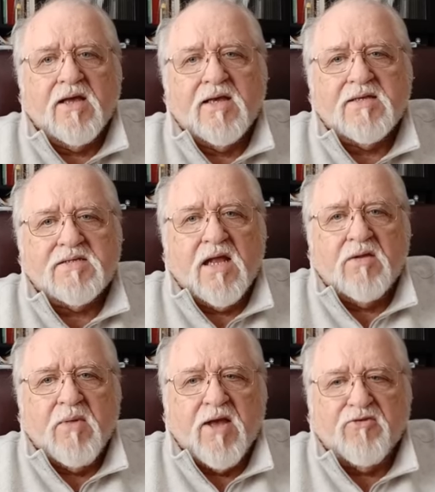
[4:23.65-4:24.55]
It's not a
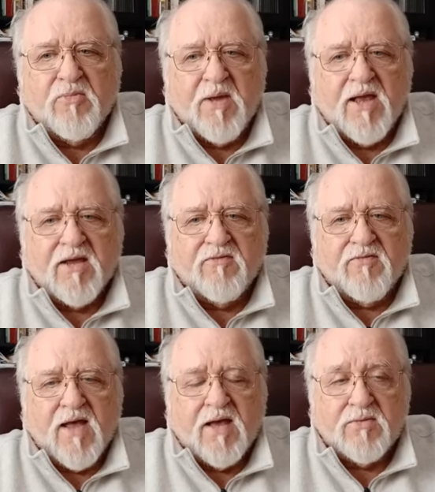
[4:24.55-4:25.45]
matter of paying a
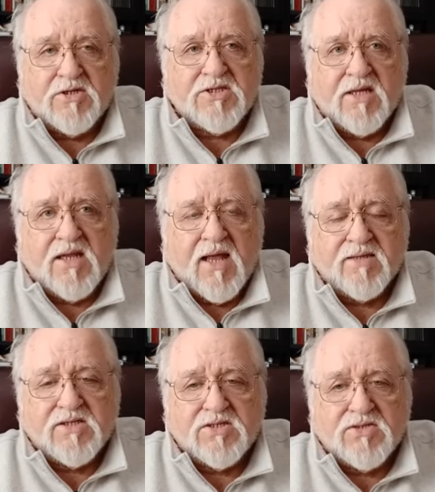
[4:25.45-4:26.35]
fine, which they like
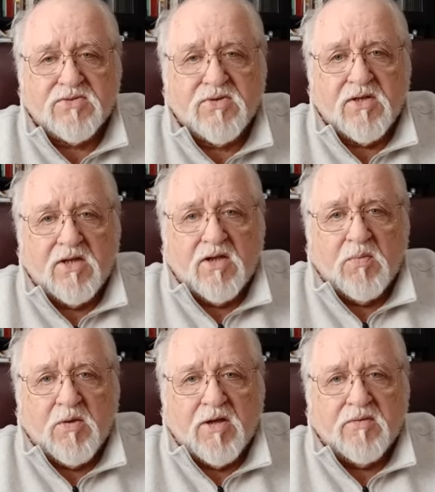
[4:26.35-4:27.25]
to do,
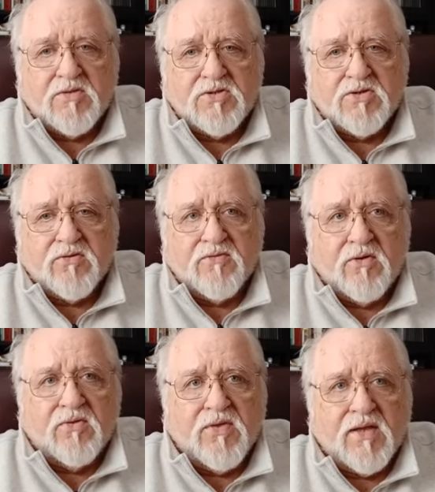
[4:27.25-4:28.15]
but to
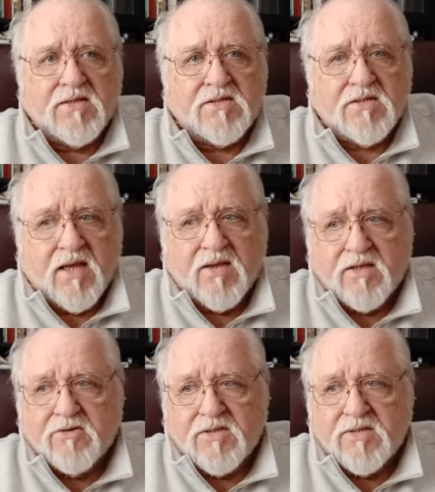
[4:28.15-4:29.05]
control things, they
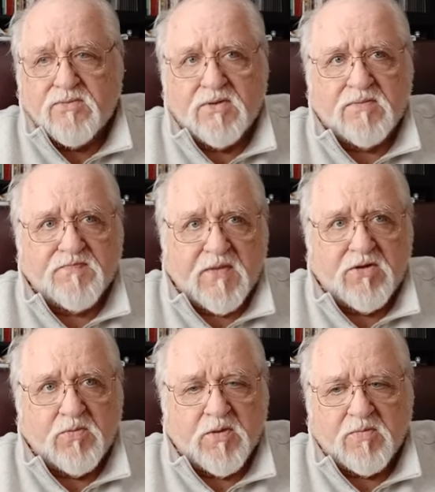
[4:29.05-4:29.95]
literally would
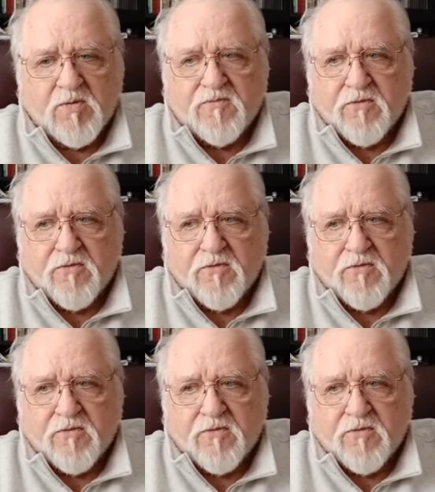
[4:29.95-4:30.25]
kill people.